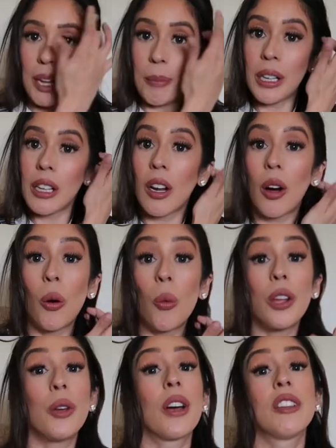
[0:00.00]
Let me know
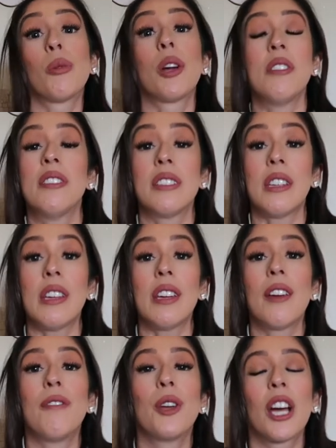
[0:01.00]
what you guys want to see.
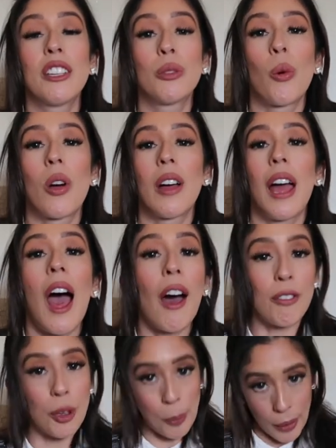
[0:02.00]
If you guys want,
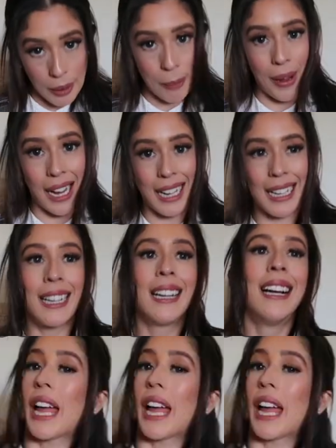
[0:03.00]
have you been back?